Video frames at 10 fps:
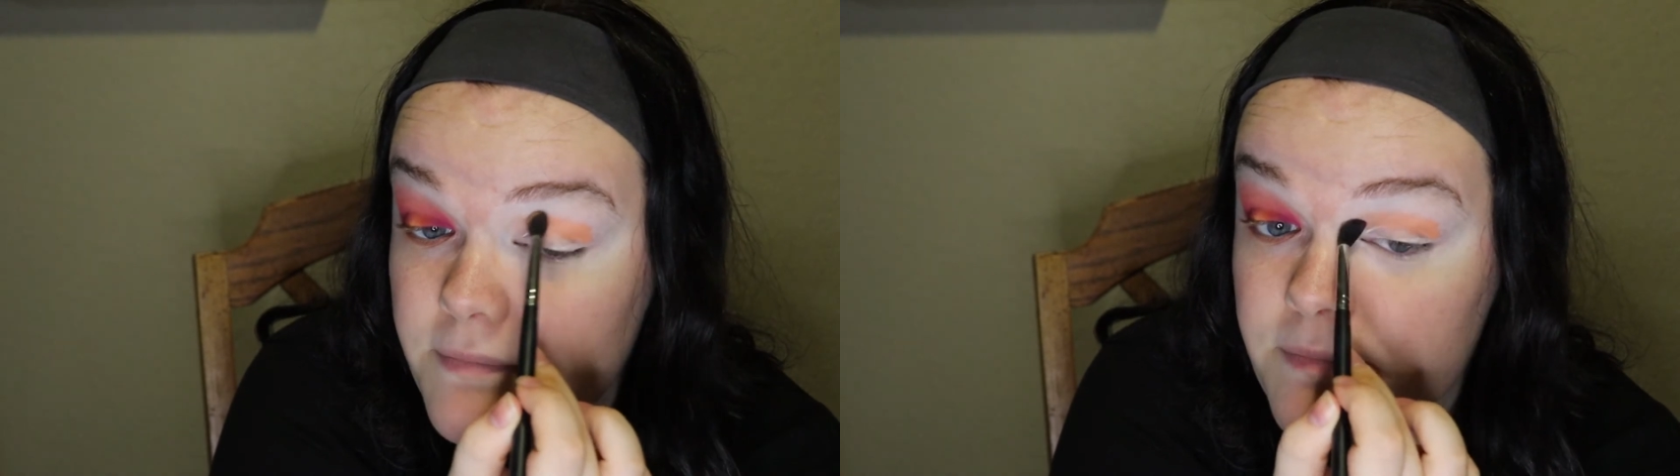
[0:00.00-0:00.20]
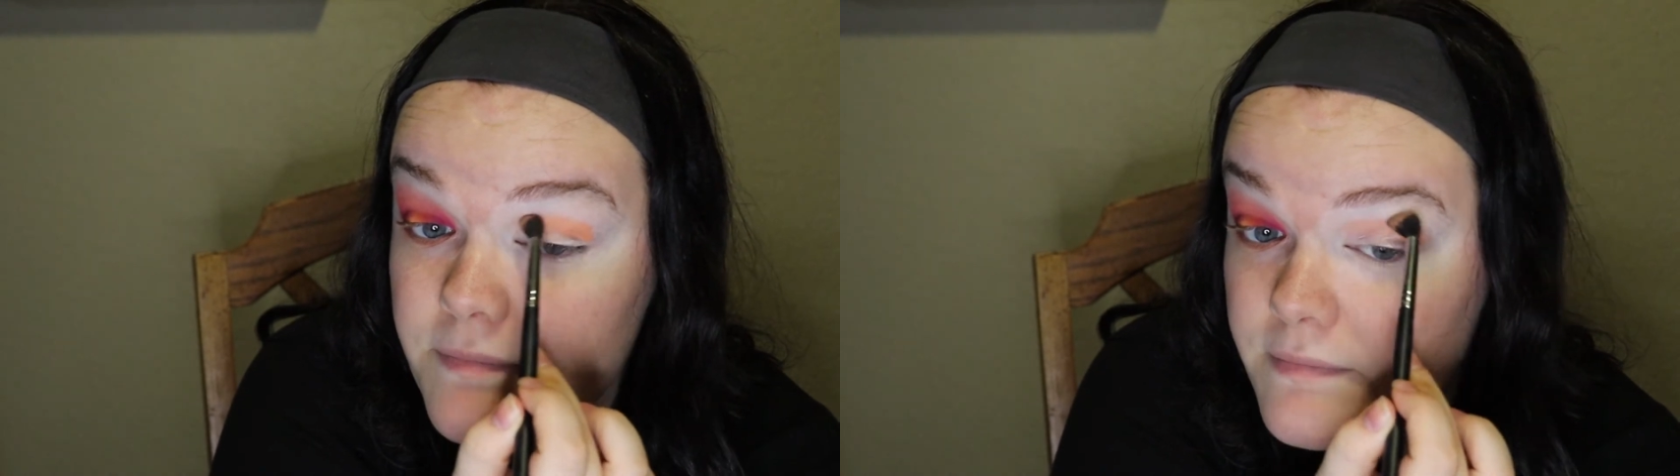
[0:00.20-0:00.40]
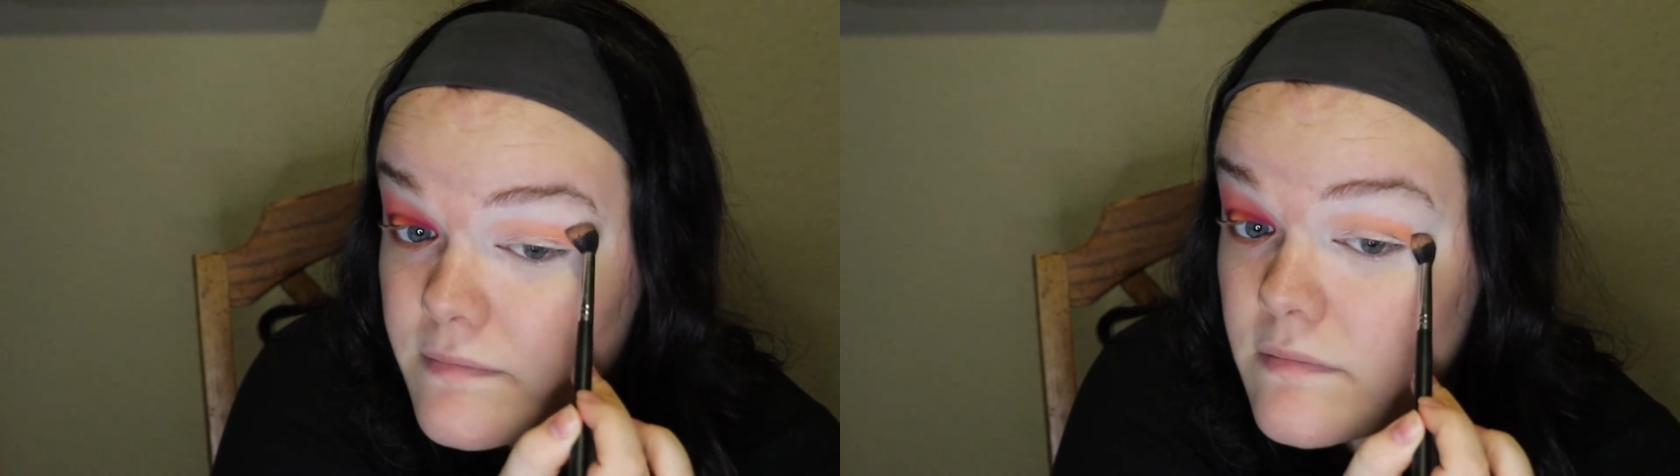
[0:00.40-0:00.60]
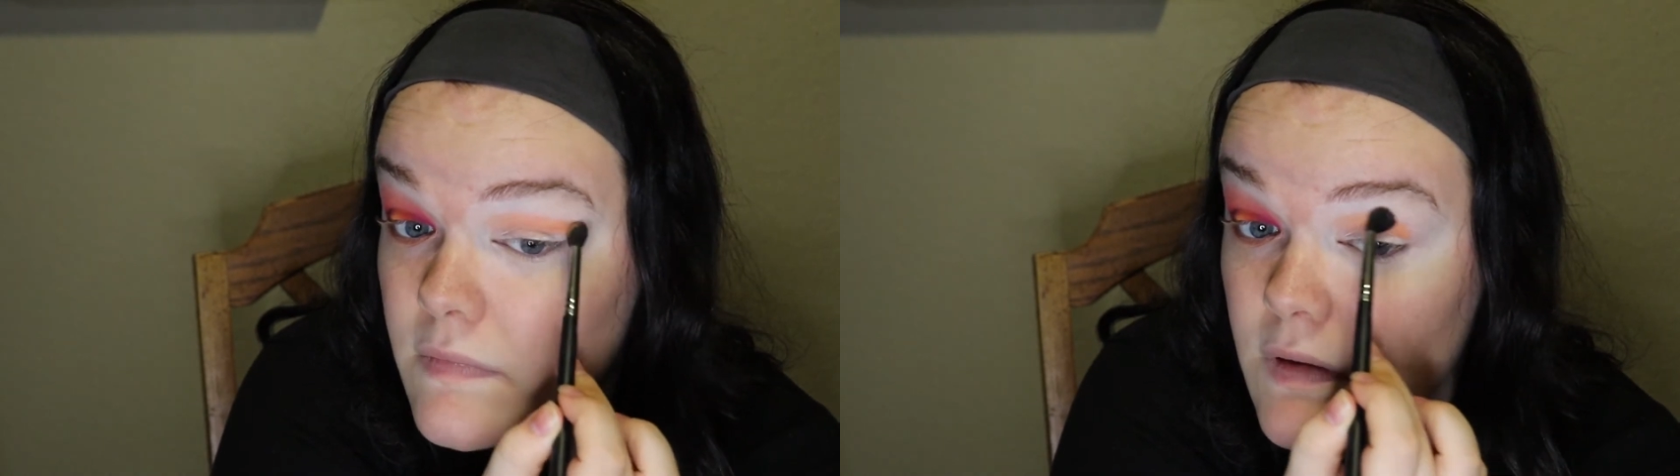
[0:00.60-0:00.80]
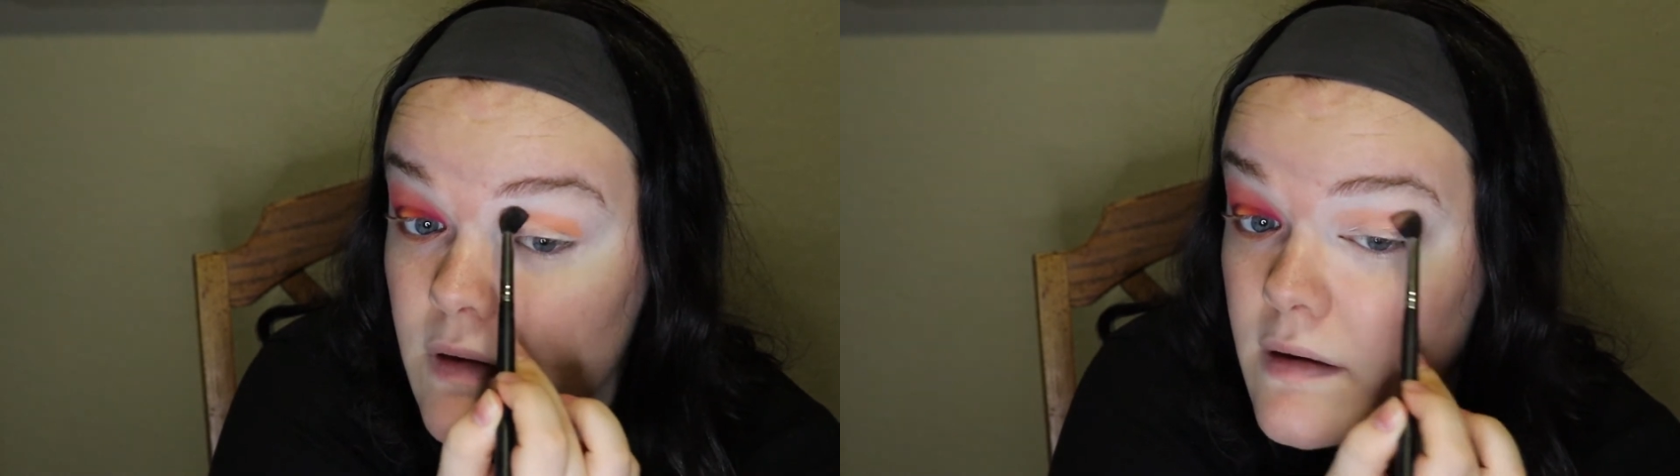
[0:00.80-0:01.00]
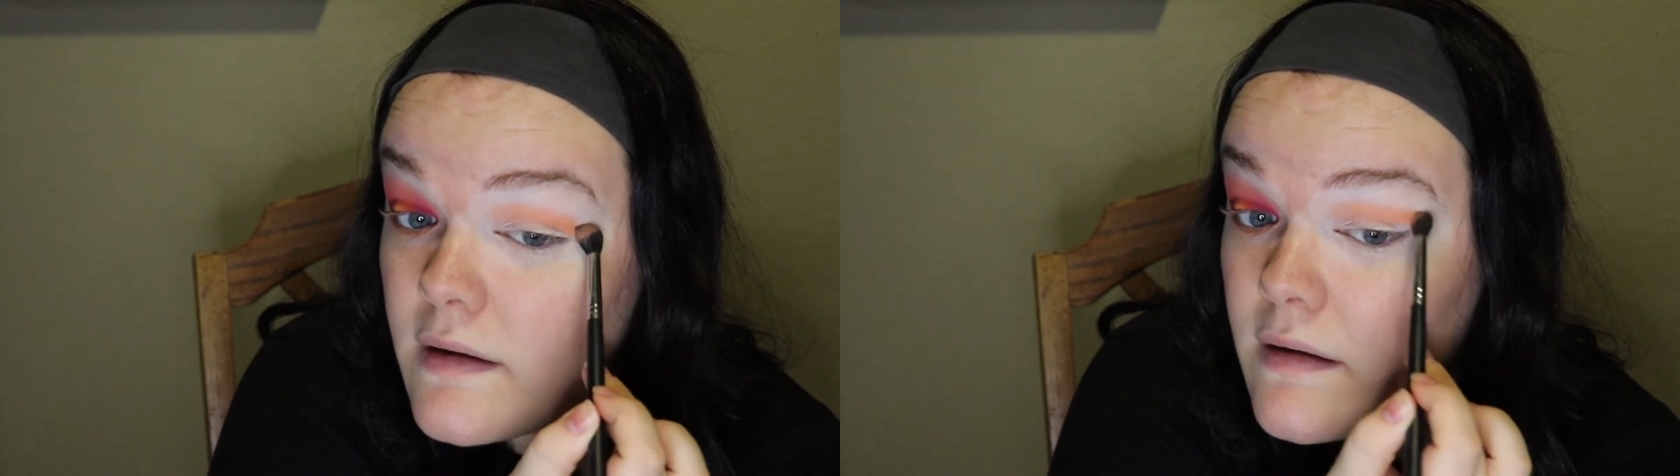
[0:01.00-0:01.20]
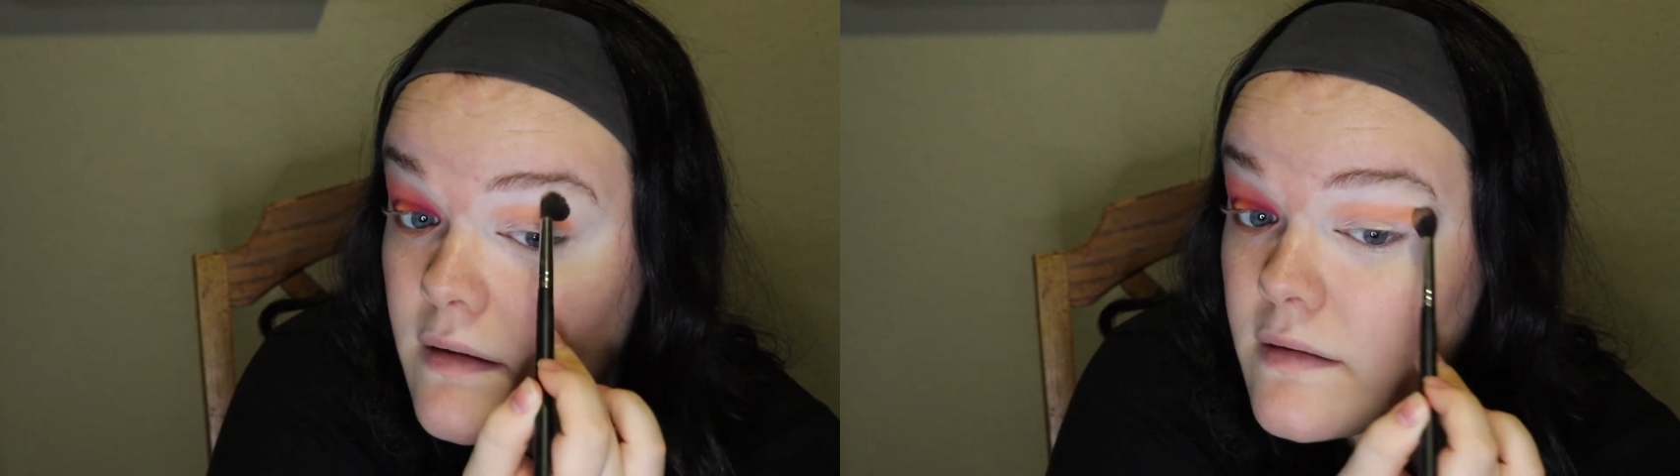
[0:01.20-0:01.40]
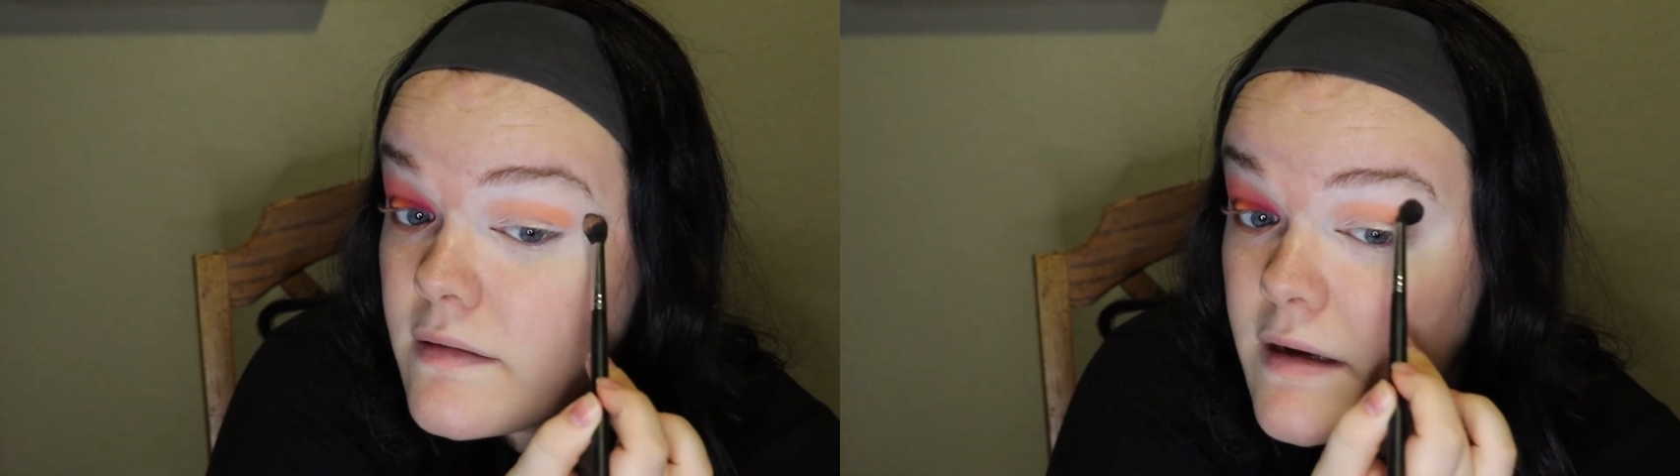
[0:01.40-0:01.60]

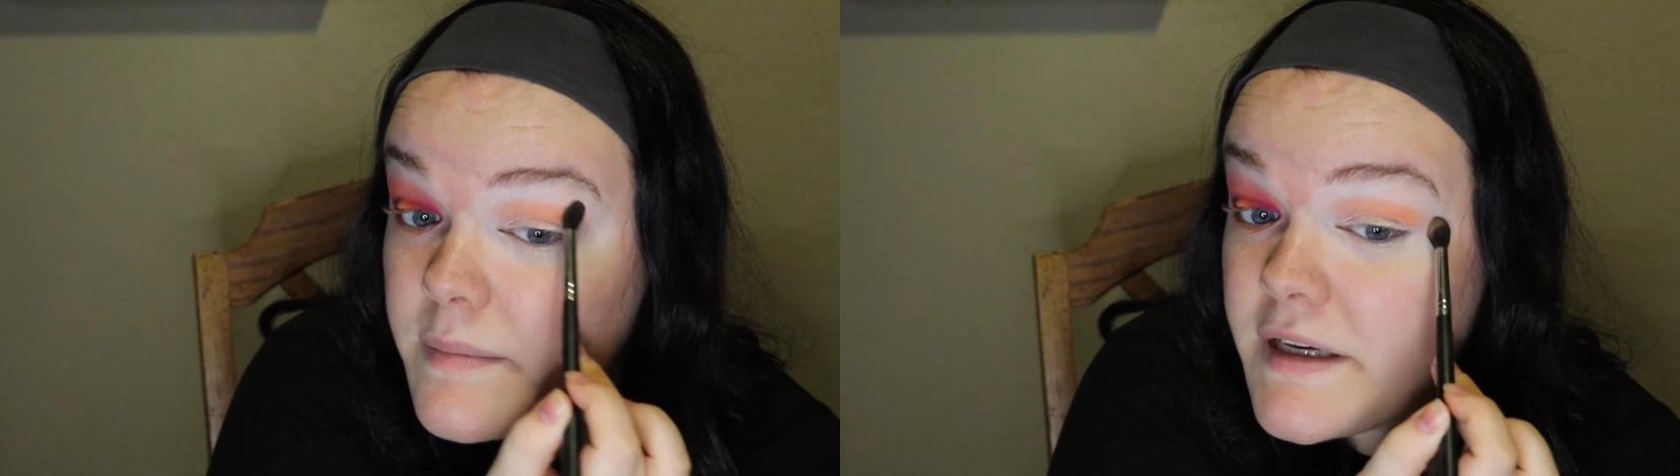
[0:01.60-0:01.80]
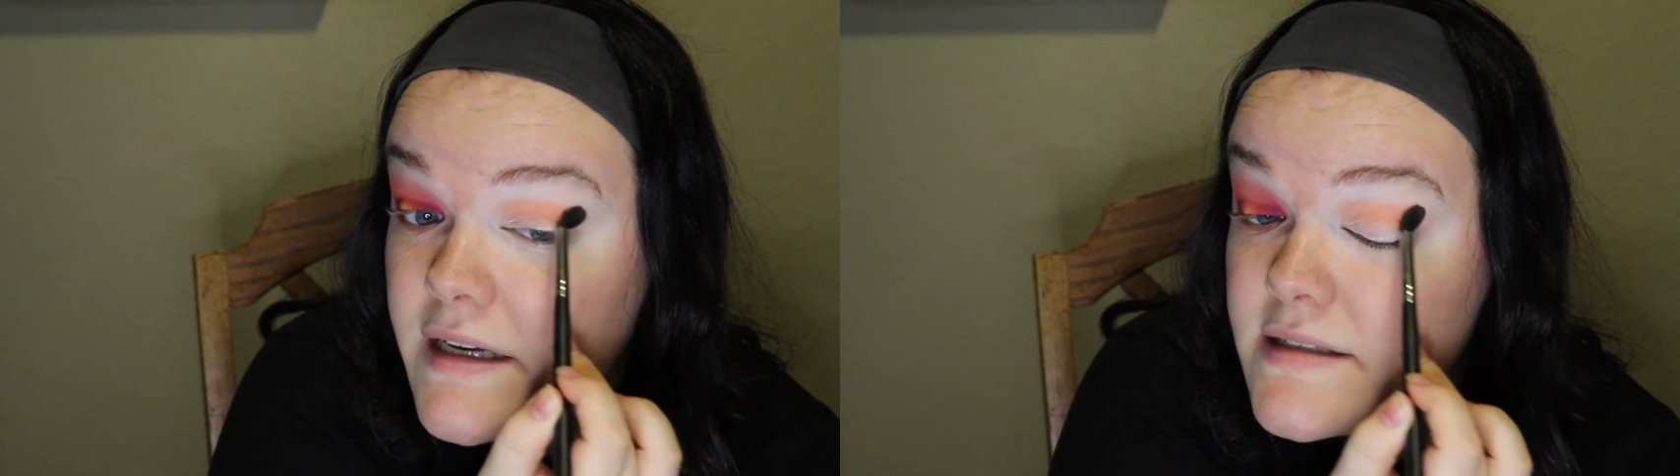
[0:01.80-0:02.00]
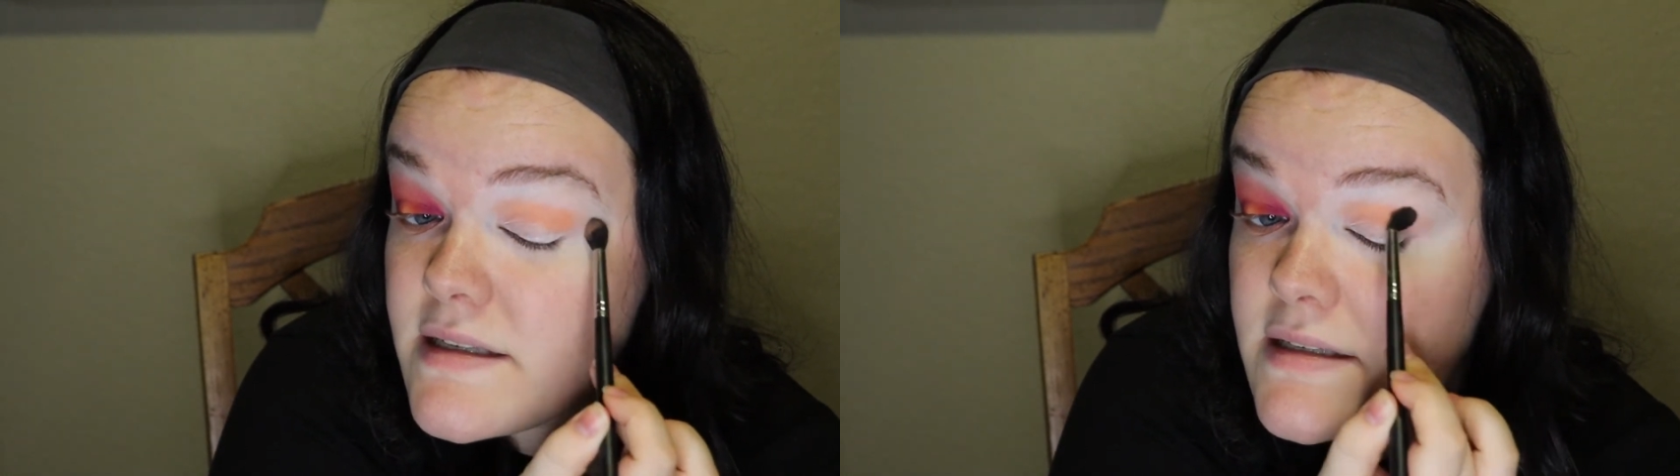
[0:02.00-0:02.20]
Now because